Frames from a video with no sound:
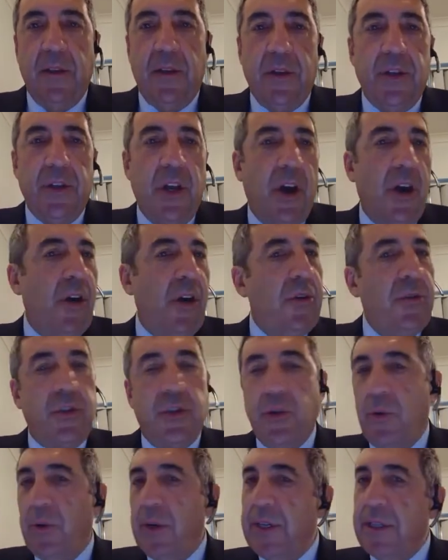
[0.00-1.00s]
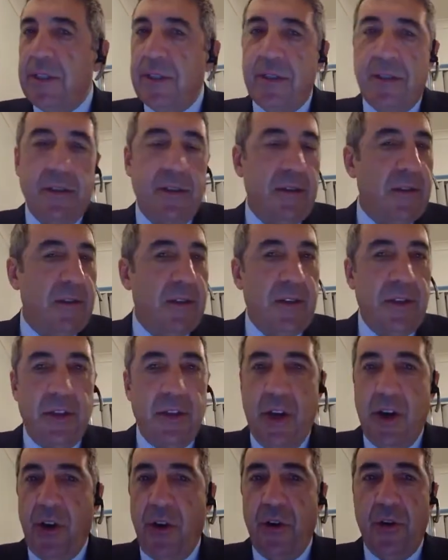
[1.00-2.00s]
There's no choice,
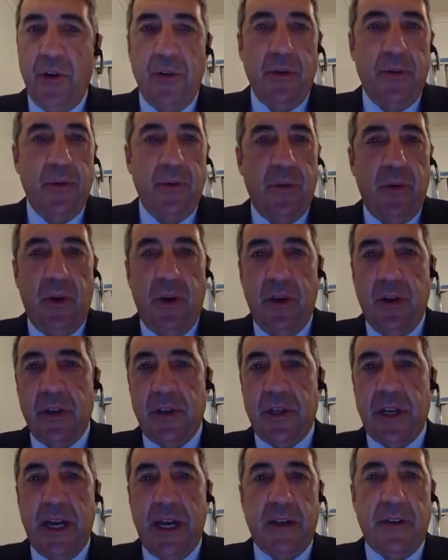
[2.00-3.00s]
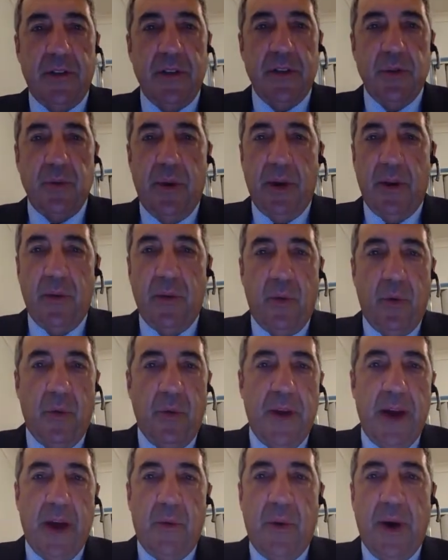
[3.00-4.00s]
no take this one or
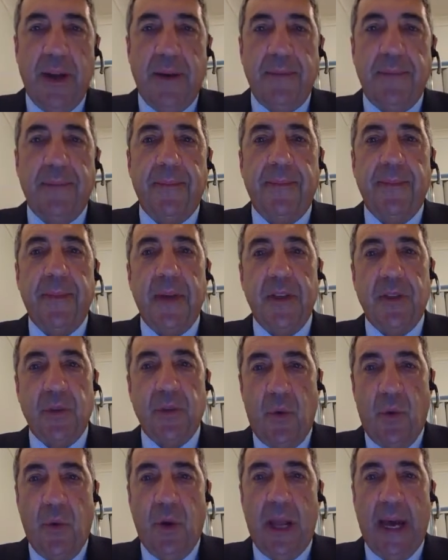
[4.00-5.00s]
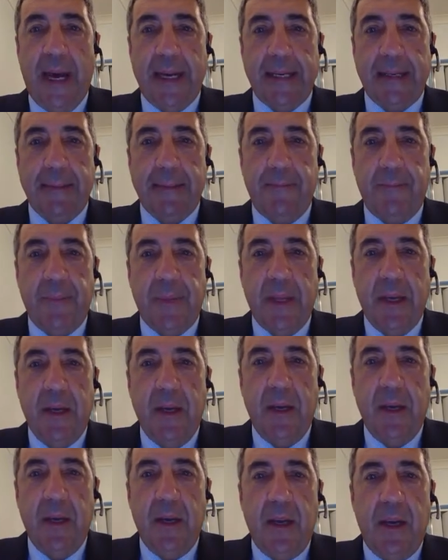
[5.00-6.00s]
that one, it's all 8.
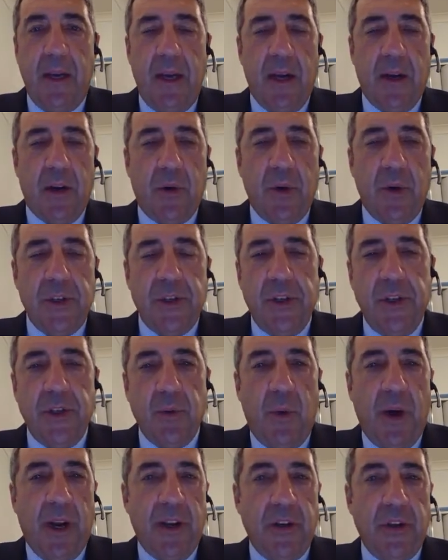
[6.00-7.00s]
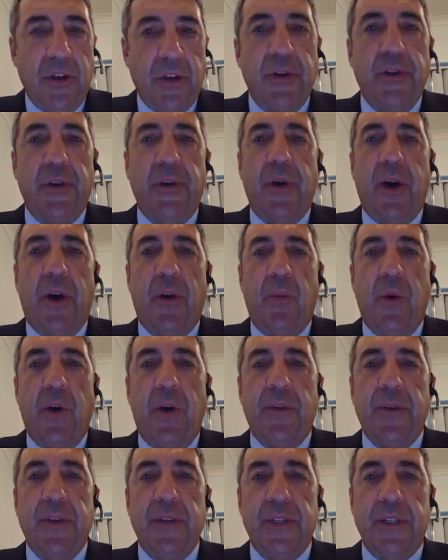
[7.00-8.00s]
Now questions 1 and 2 are
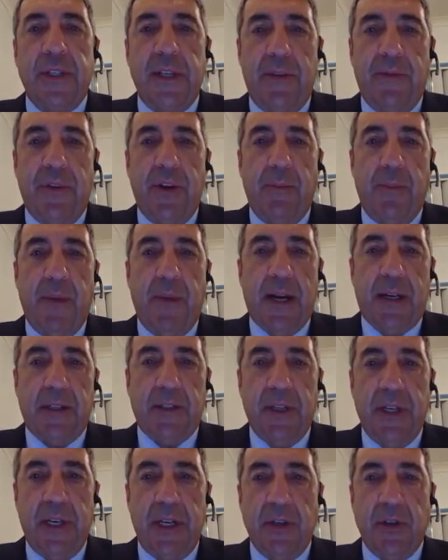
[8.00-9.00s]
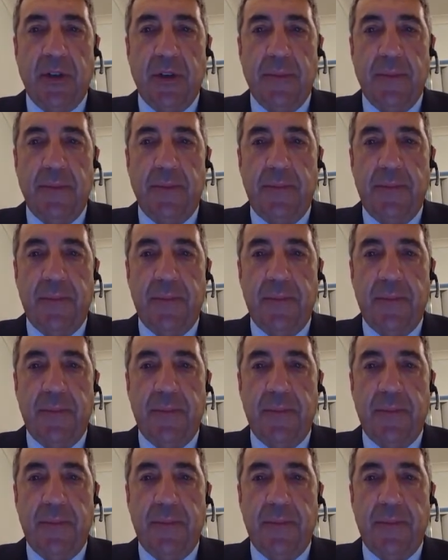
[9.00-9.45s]
worth 7 marks each.